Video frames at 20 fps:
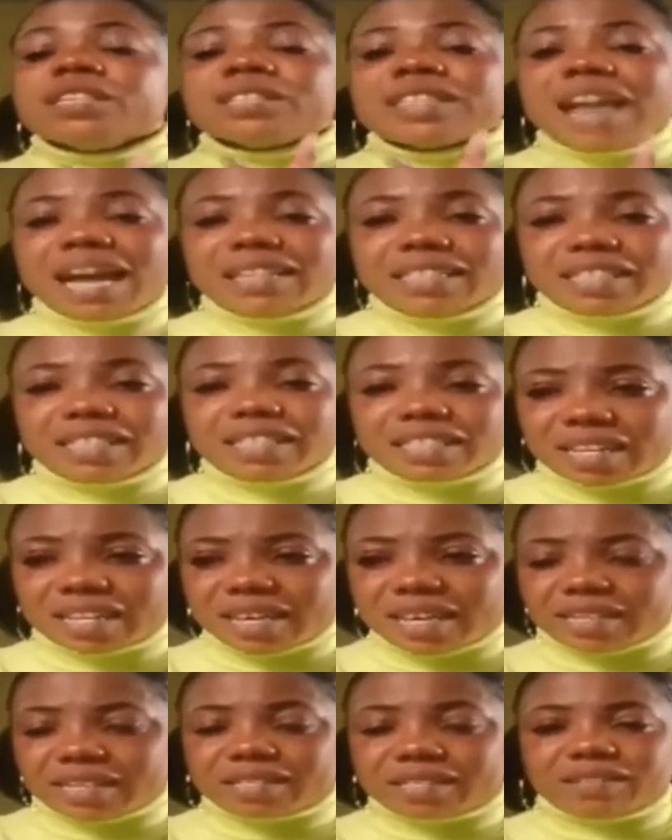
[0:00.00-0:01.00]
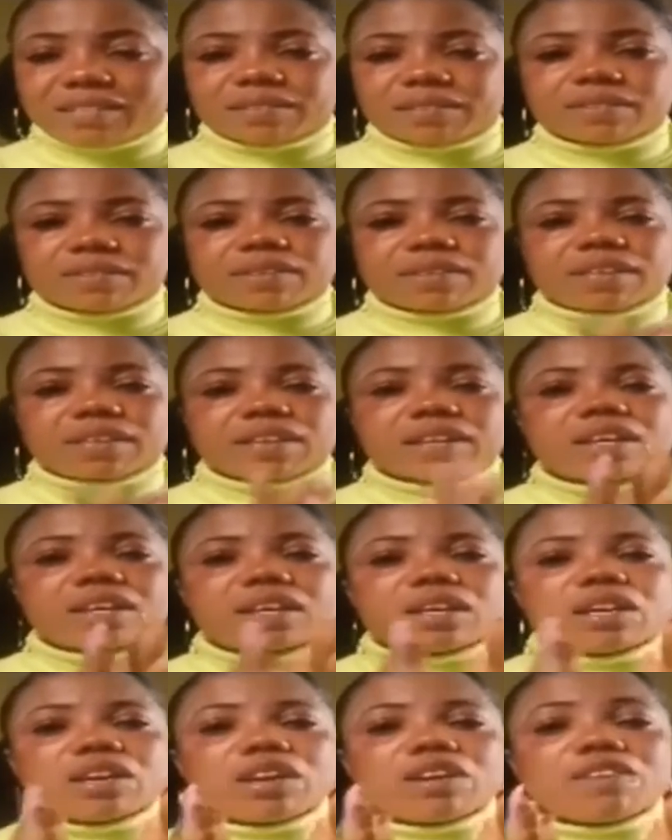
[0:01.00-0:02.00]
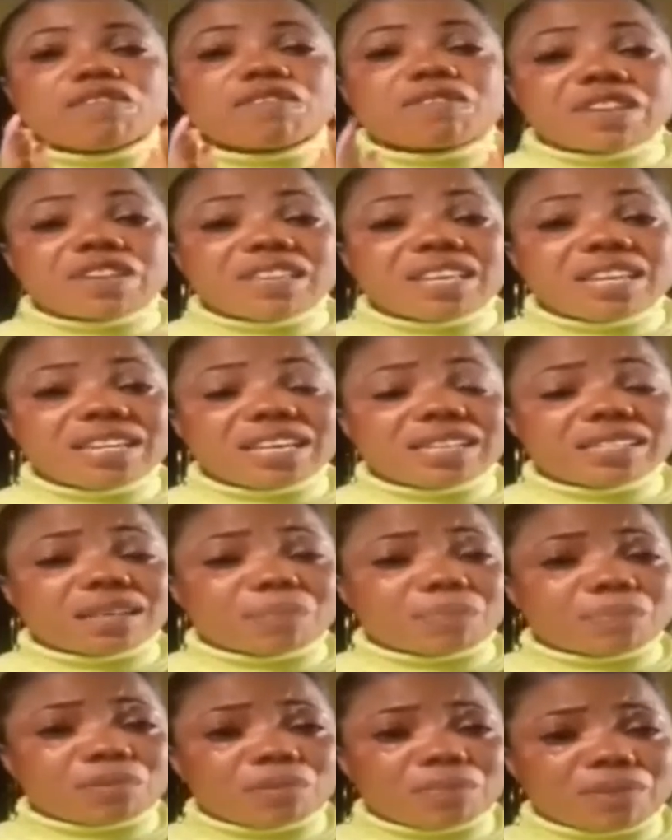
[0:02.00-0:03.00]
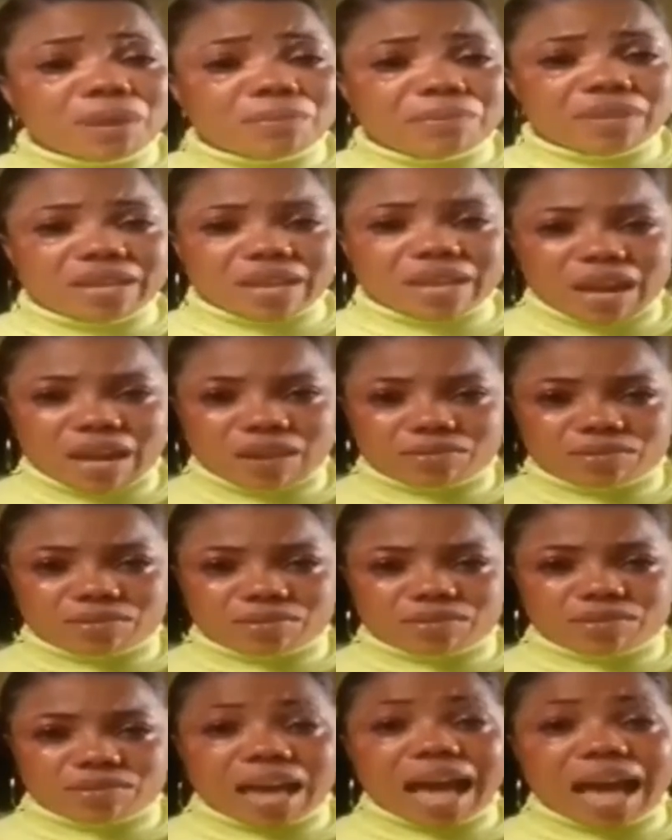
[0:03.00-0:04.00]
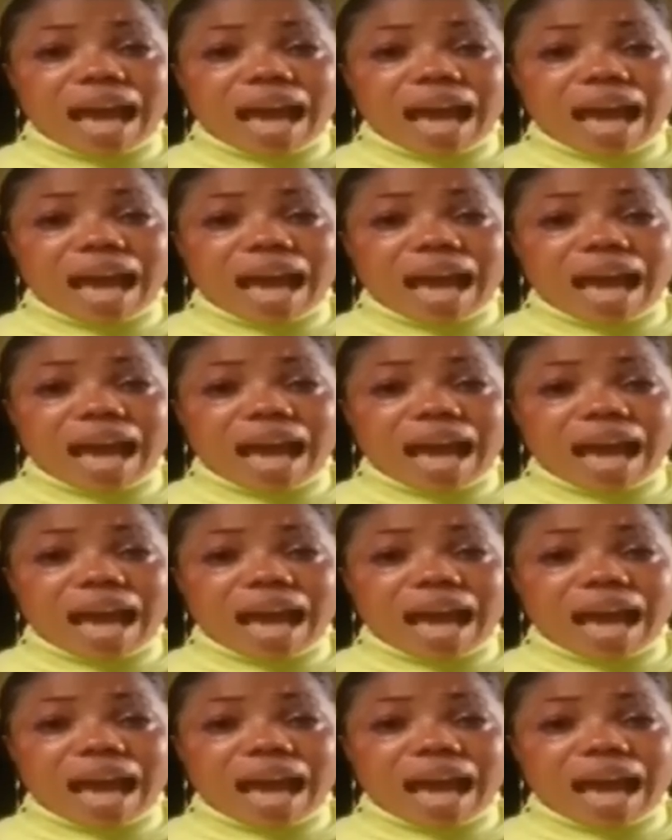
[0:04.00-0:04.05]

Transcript: Now, the thing is, feeding is a problem in the house.